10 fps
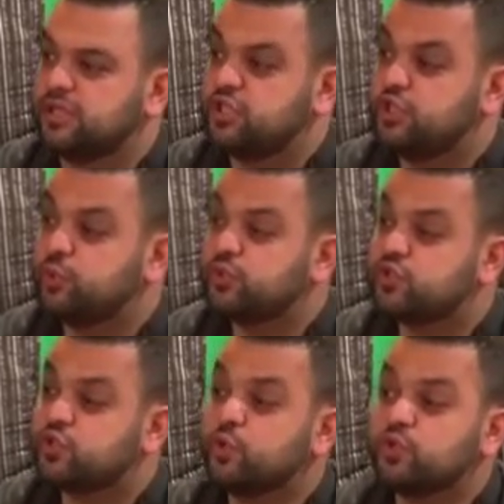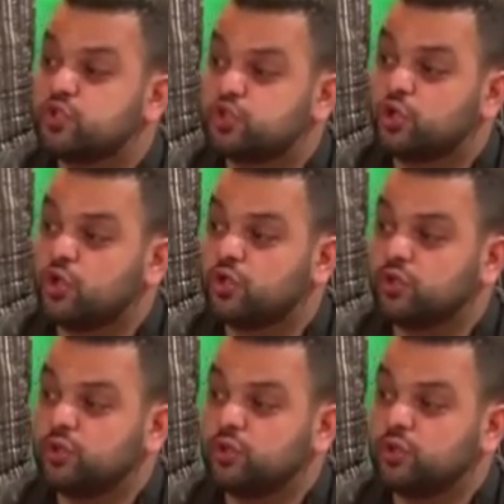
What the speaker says: She was so strong.